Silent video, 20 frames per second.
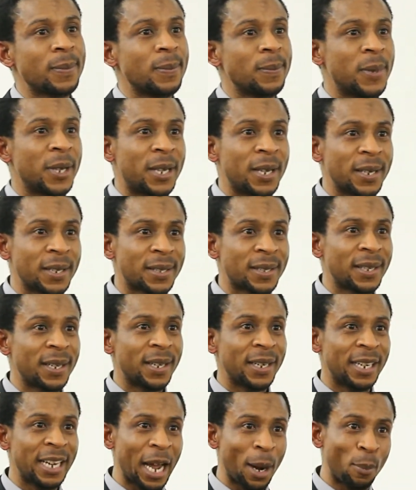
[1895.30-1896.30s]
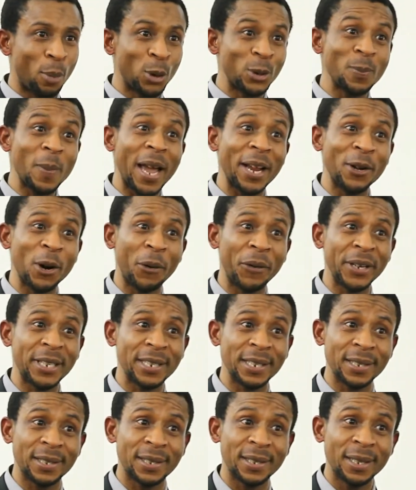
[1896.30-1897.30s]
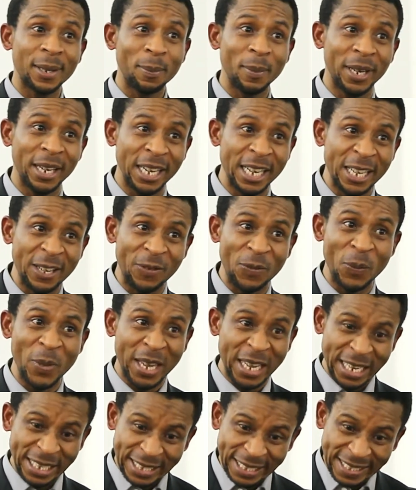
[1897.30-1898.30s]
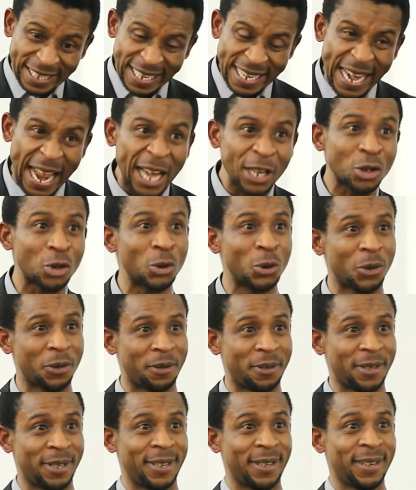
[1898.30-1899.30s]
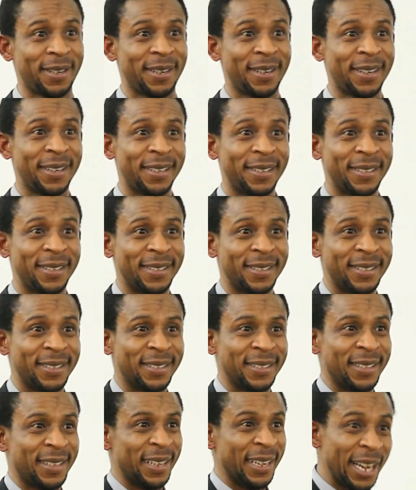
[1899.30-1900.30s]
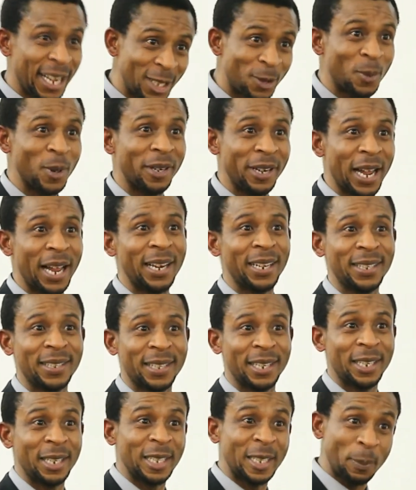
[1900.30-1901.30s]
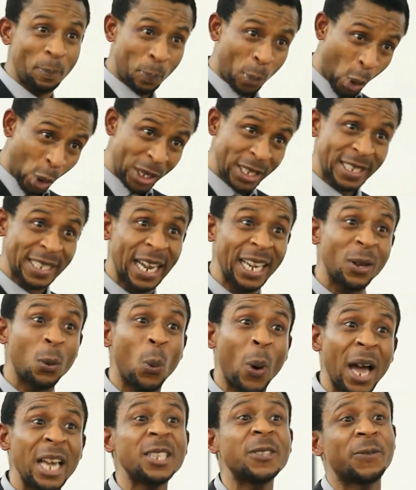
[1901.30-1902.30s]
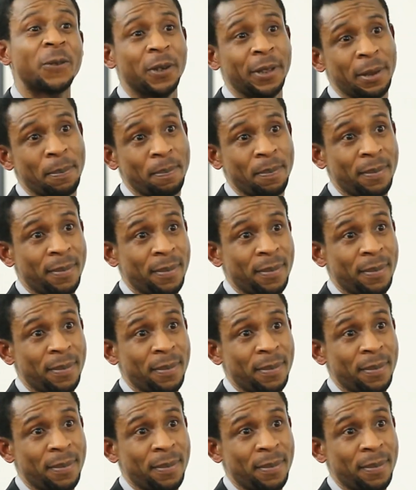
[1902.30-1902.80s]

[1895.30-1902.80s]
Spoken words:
Because they are both minorities. Believe me, it is a natural thing. Let's be realistic. It's politically wise for them.